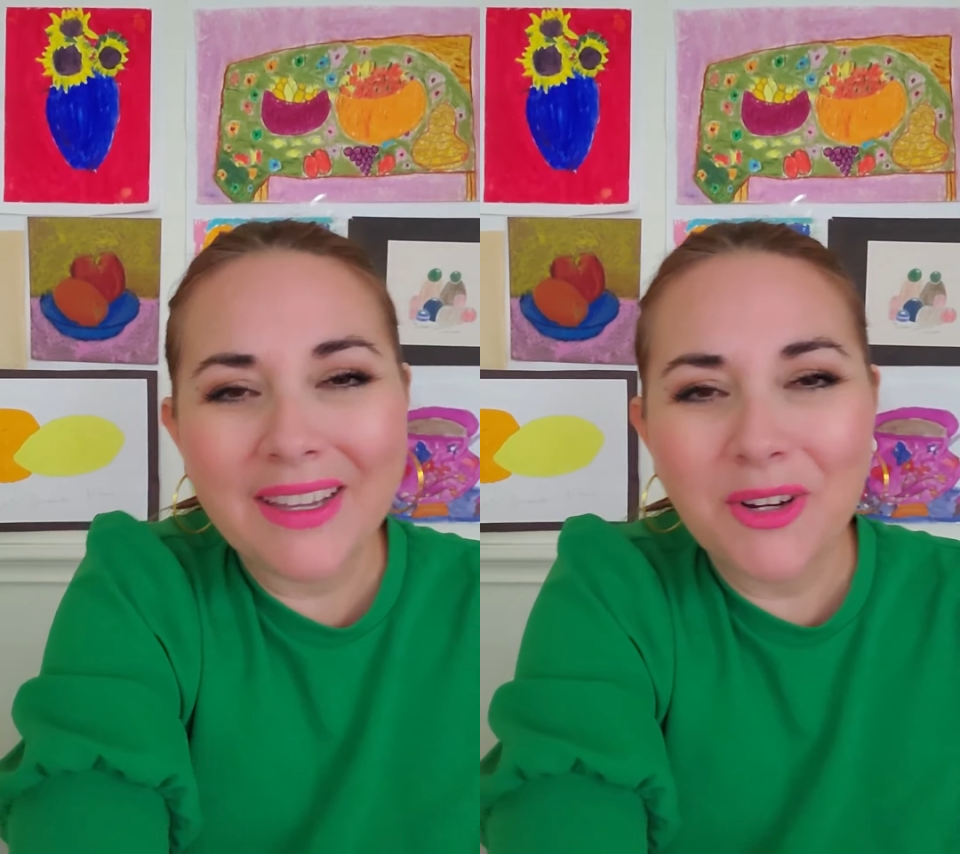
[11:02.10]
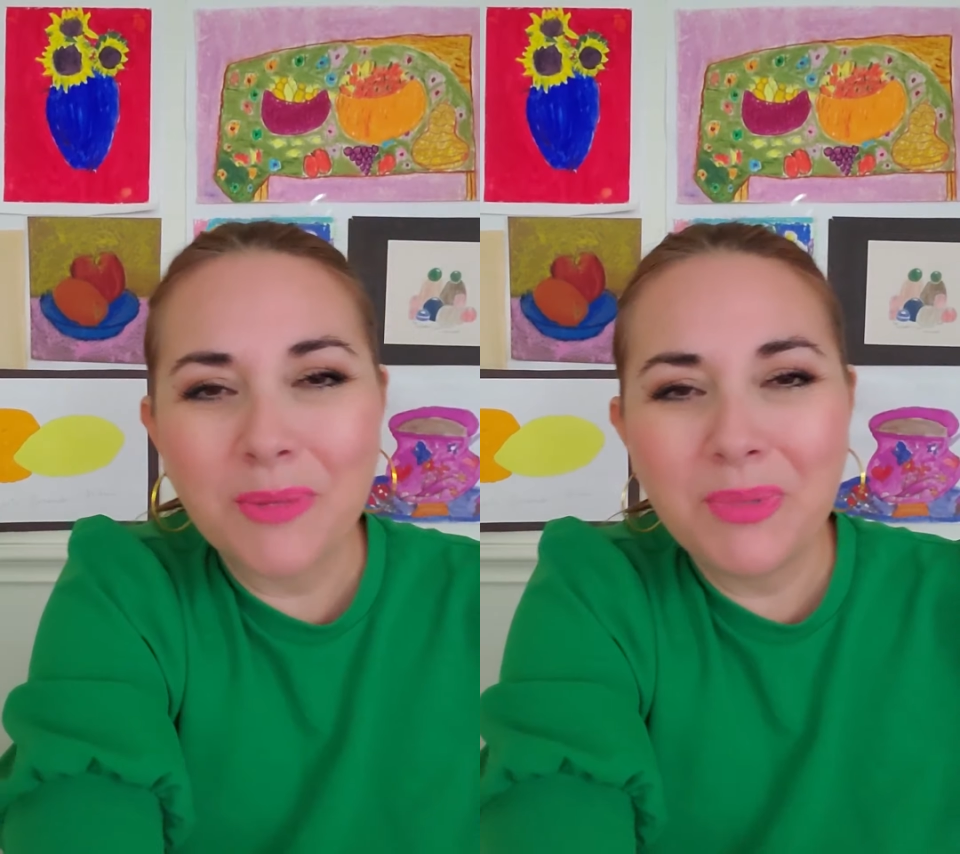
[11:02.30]

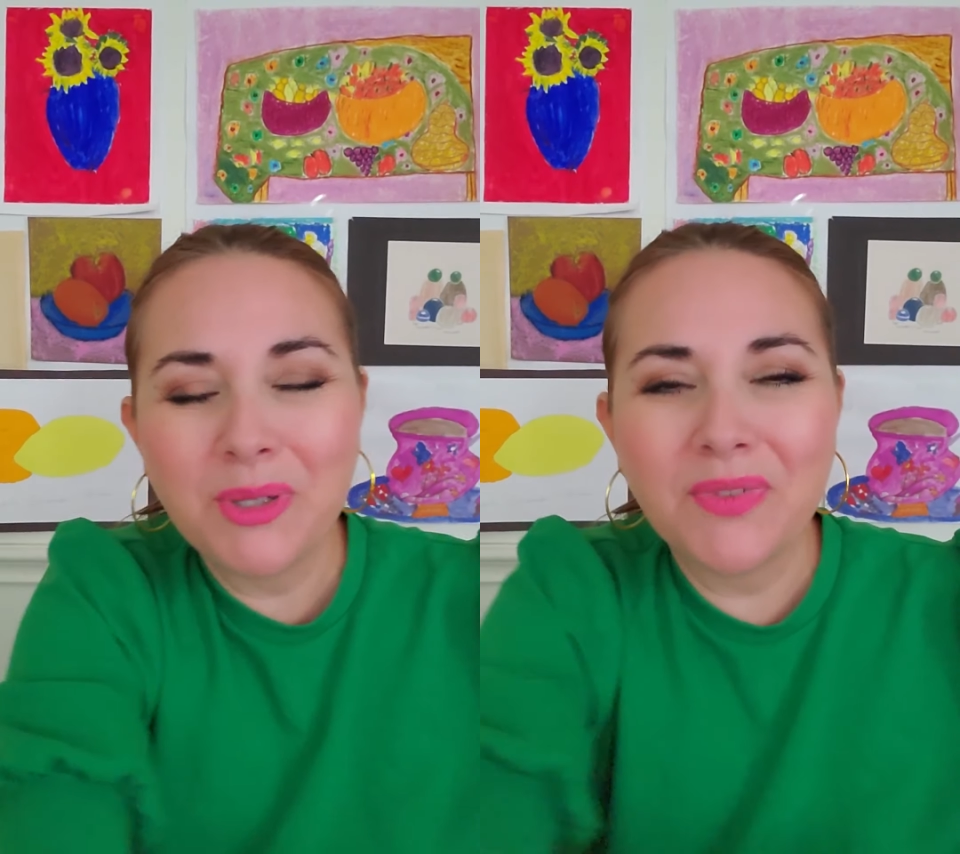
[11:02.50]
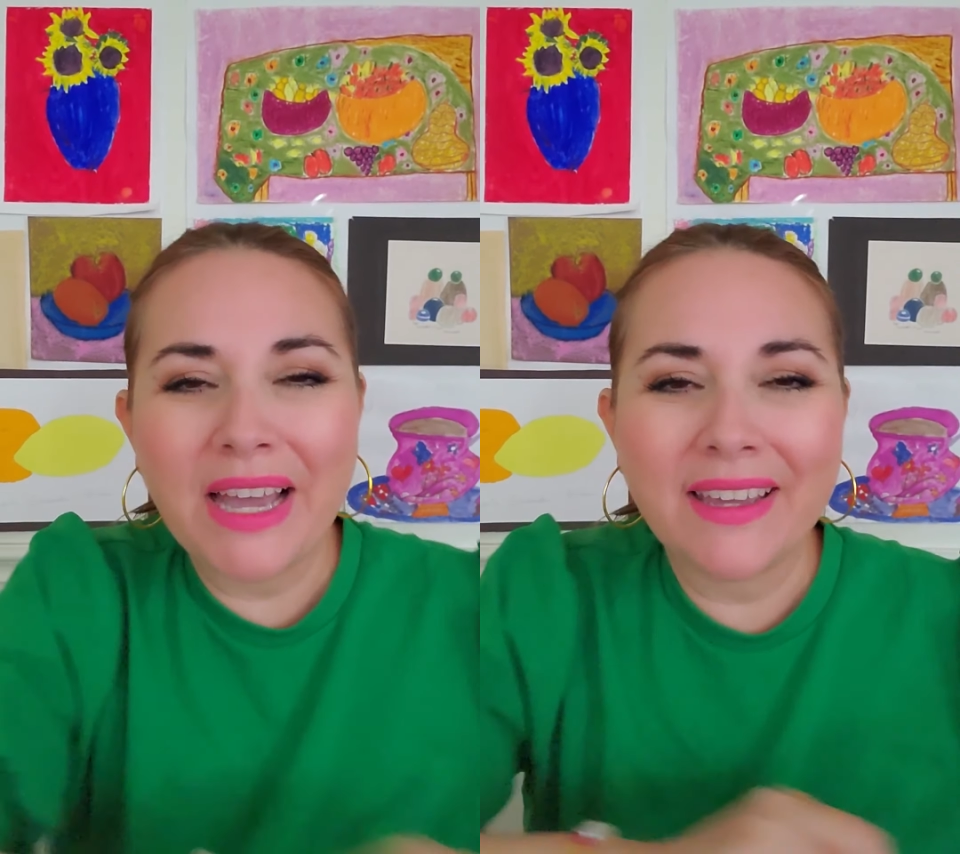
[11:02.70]
hope
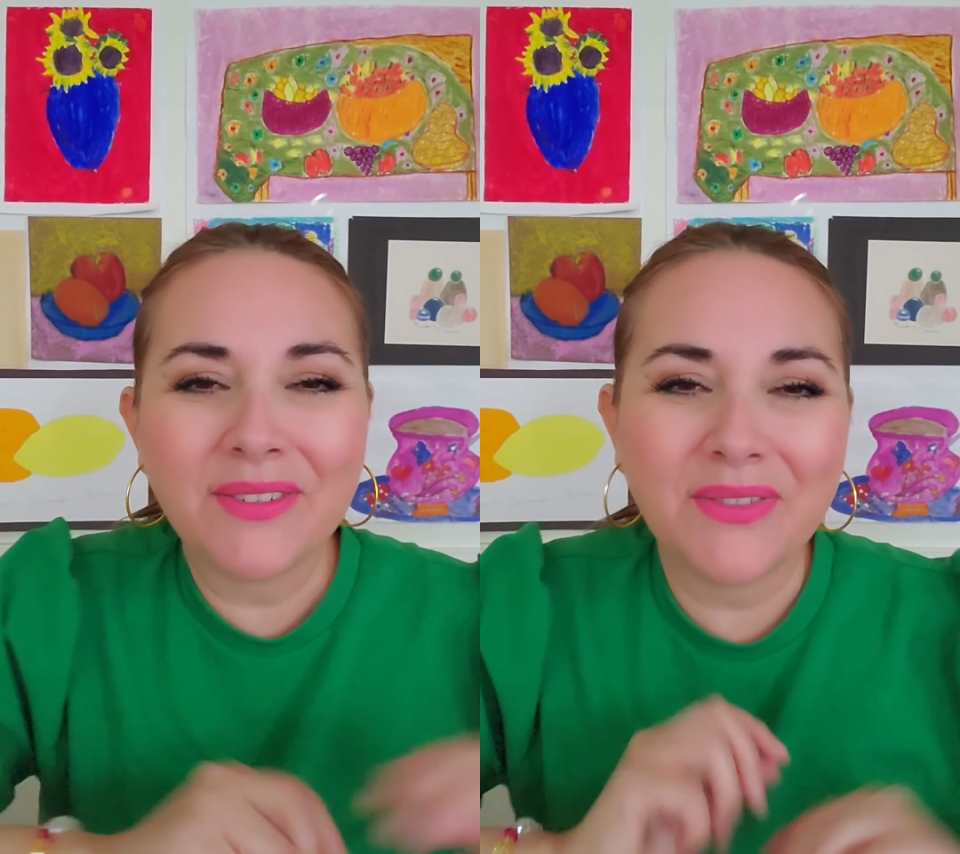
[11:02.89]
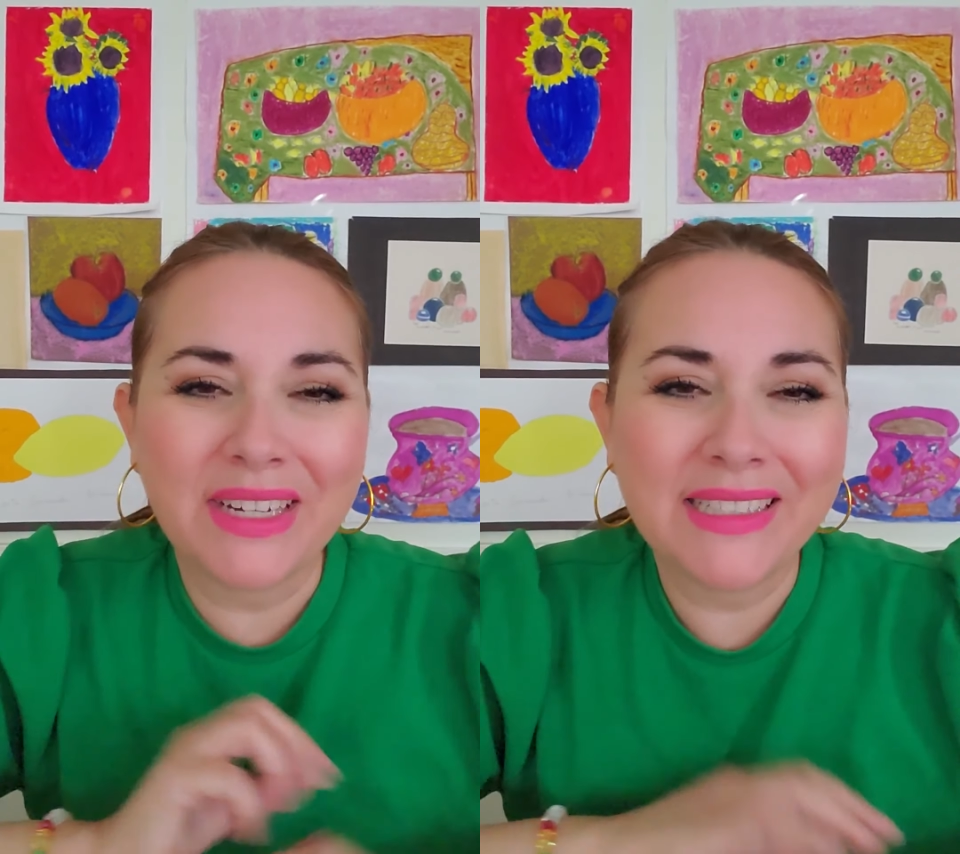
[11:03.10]
you've had
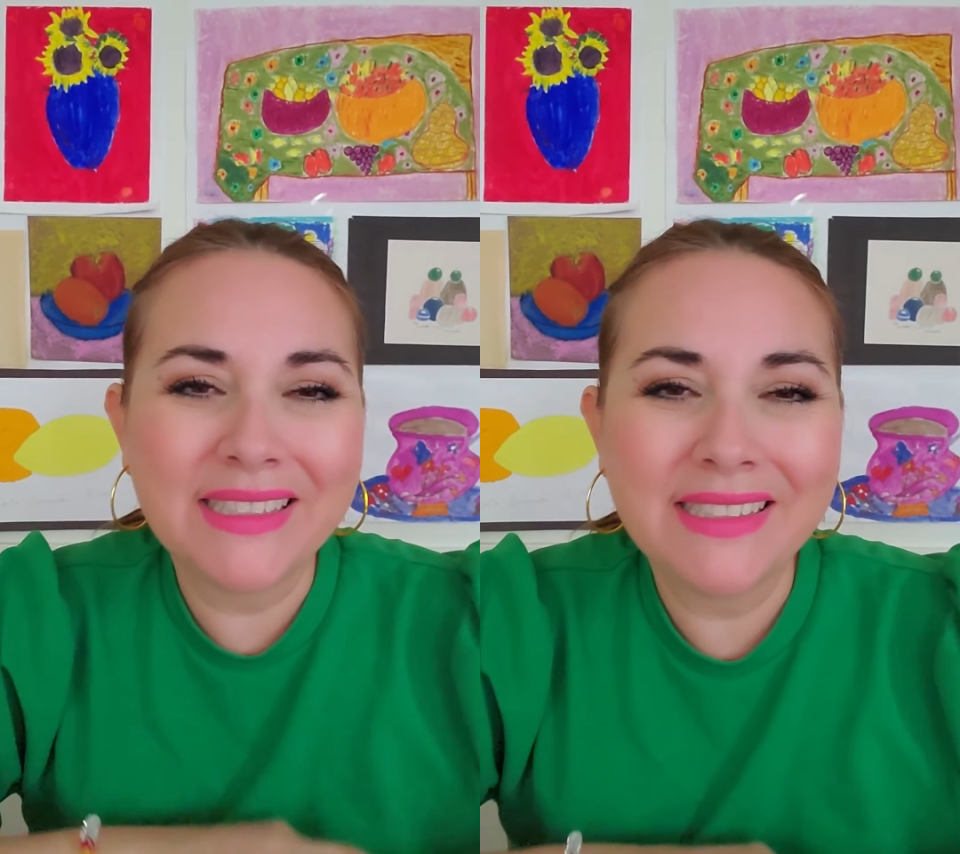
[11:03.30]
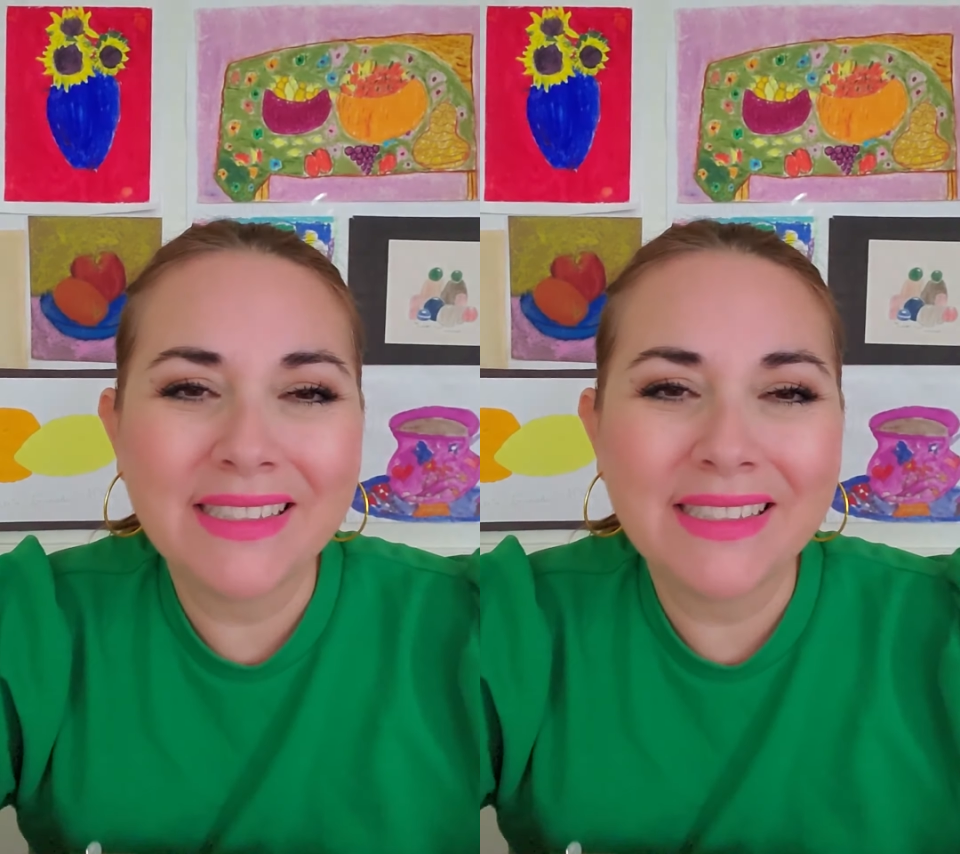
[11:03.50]
fun